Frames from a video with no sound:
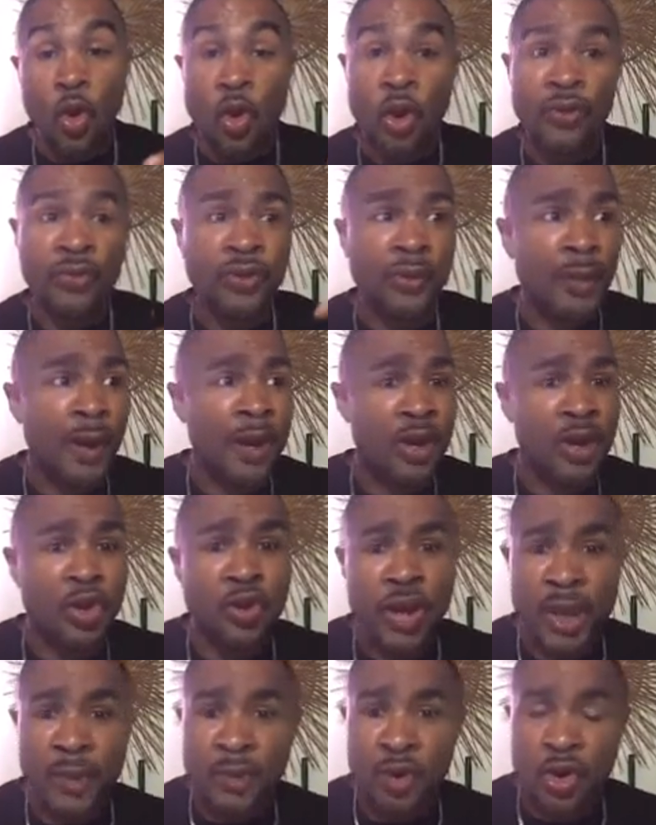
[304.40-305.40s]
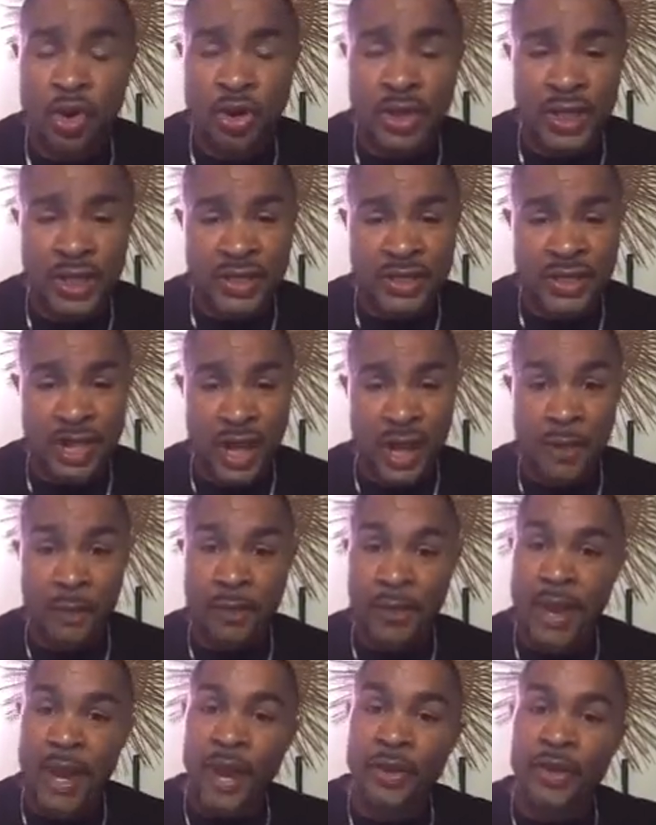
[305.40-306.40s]
somebody in your neighborhood needs help,
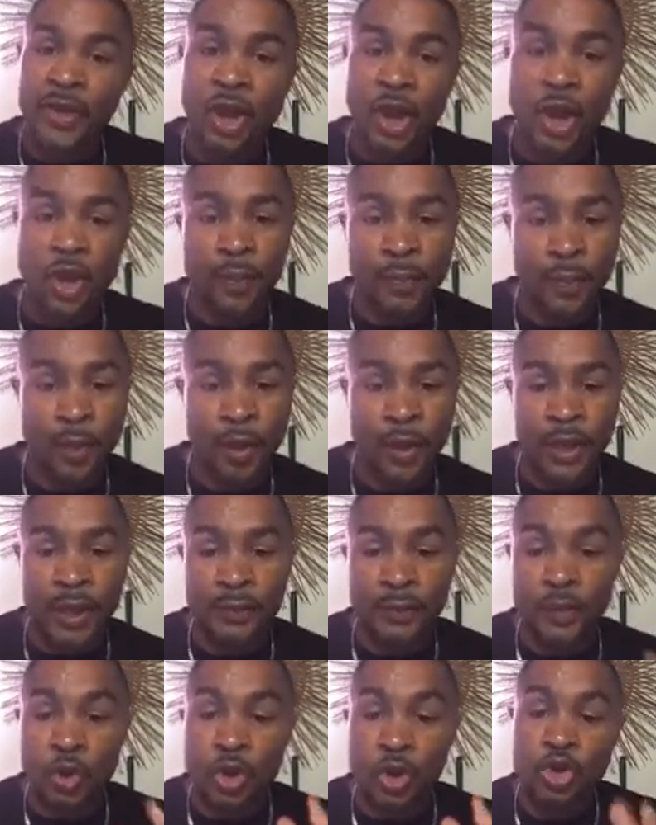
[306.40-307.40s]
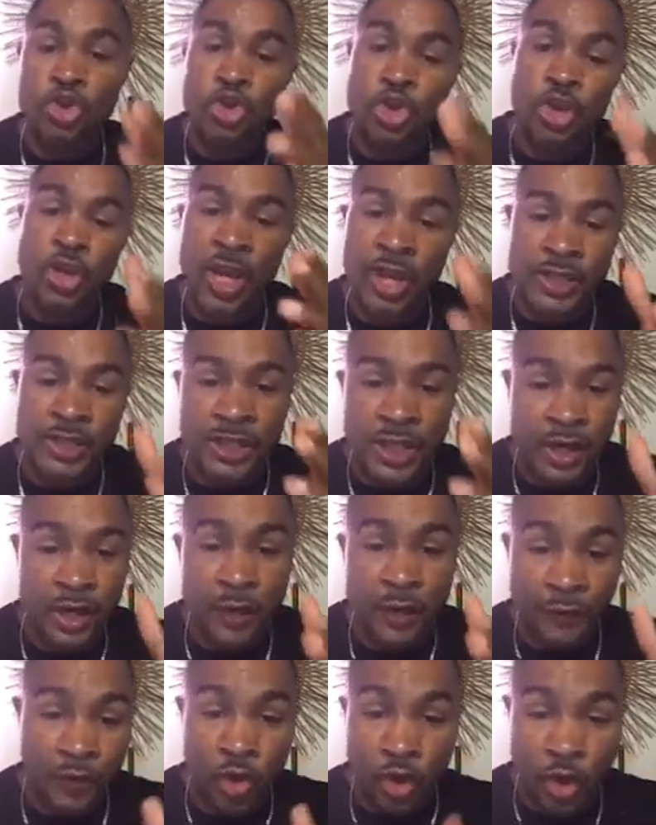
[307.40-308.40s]
they have to call the police because you're not standing
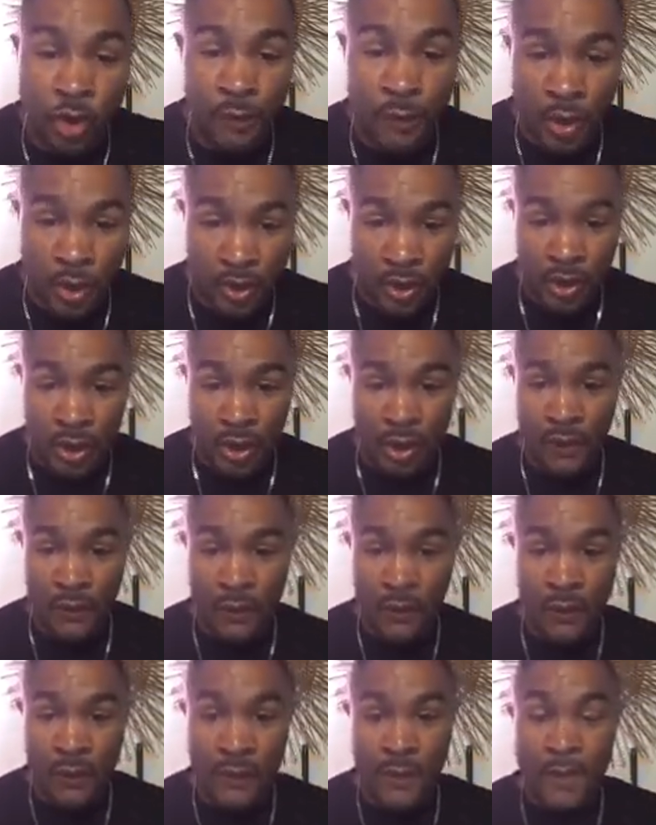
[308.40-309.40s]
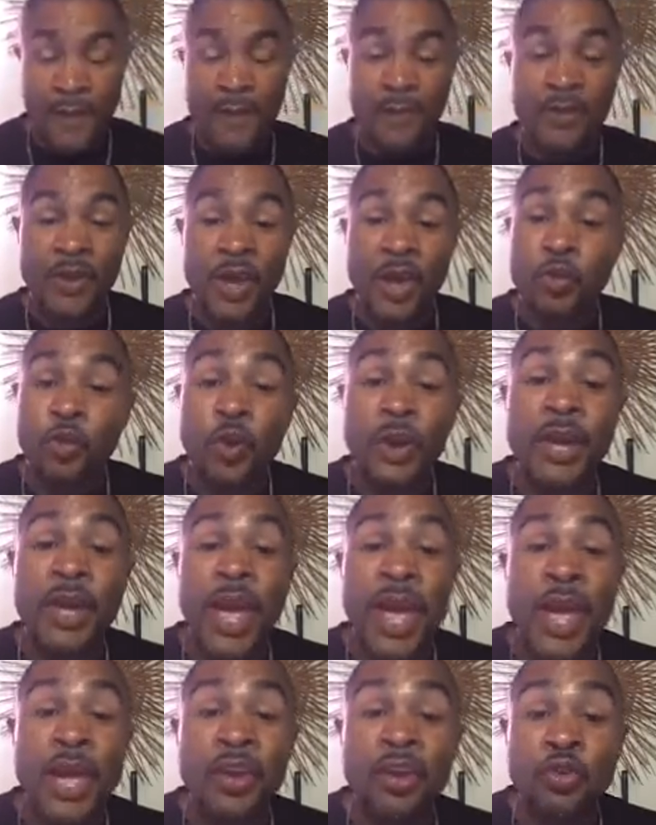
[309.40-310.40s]
up for your community. That's what
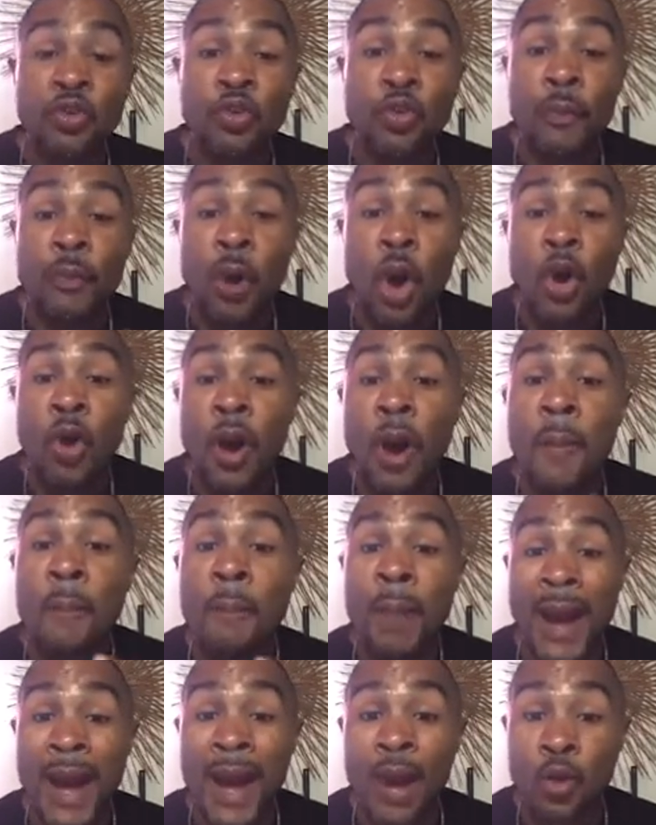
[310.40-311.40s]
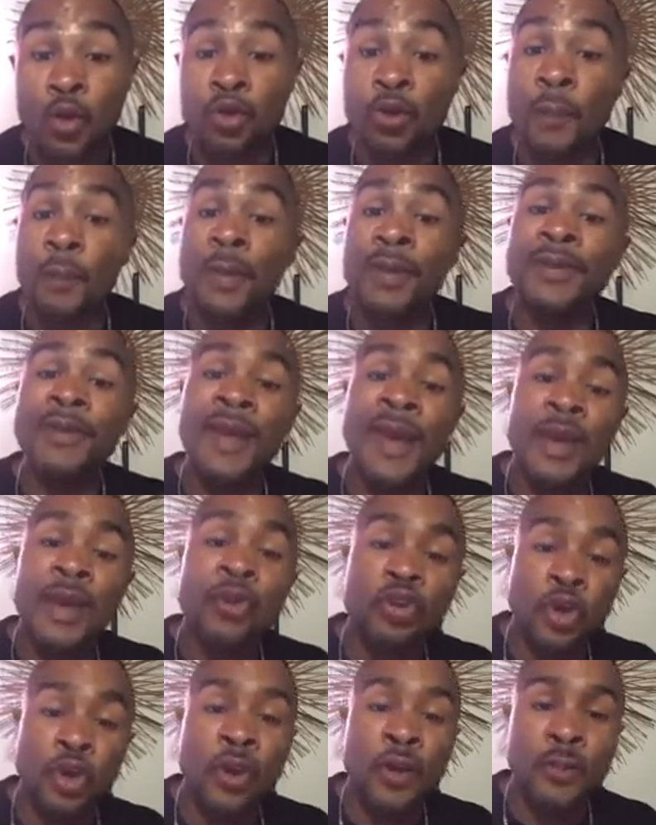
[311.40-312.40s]
gangs were brought about, to protect
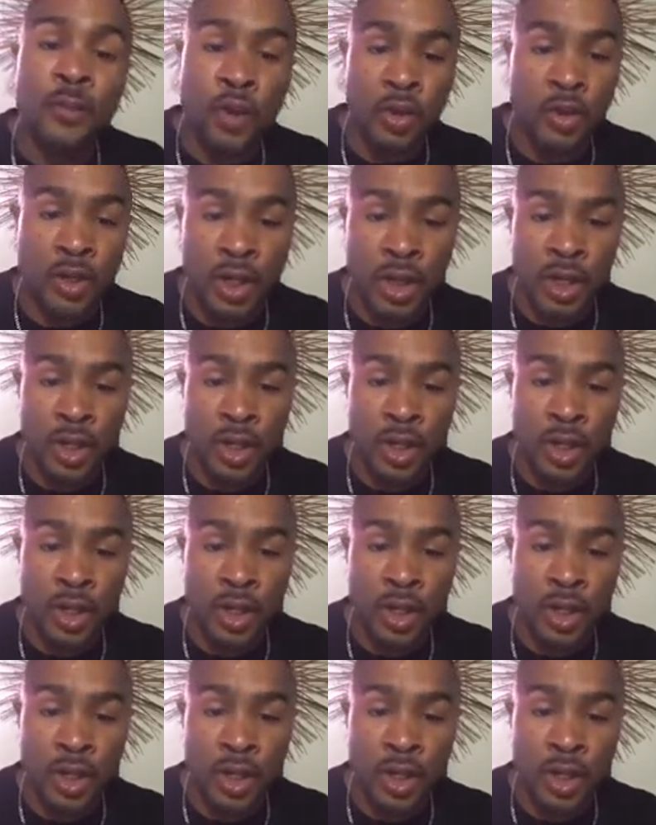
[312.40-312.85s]
your community.